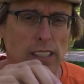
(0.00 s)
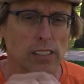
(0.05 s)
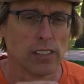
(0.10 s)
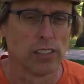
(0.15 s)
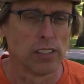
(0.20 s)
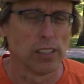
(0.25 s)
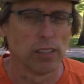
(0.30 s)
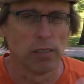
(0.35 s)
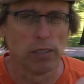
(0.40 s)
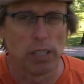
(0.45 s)

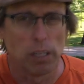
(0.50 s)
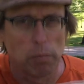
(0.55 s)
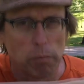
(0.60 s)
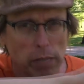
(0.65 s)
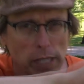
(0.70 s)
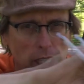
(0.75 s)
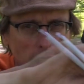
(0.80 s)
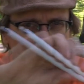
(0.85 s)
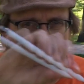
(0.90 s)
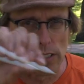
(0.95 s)
so that when I'm
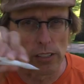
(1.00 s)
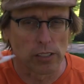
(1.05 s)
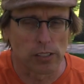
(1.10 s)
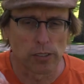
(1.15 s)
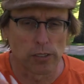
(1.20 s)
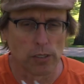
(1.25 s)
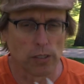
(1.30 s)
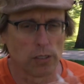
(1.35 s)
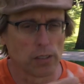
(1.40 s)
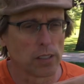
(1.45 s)
making a
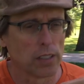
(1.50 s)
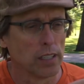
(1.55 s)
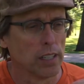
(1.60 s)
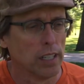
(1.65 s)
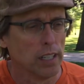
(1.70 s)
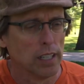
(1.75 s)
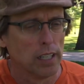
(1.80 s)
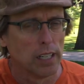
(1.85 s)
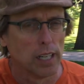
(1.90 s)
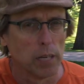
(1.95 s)
stroke,
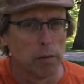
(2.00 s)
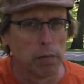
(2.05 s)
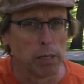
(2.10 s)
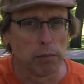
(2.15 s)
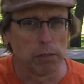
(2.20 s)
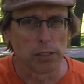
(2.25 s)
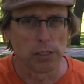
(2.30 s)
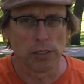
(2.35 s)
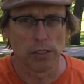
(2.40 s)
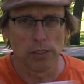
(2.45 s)
I'm
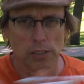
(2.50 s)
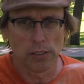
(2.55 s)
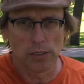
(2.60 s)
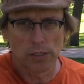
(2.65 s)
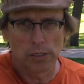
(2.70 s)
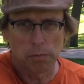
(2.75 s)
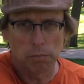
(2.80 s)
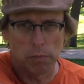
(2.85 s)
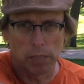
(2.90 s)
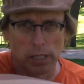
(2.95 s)
able to use
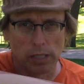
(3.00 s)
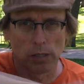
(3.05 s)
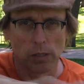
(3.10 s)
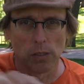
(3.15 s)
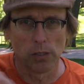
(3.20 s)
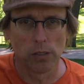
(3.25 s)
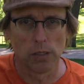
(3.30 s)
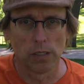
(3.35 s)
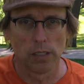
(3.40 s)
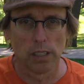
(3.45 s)
my
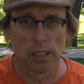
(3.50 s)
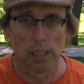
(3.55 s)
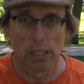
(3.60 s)
whole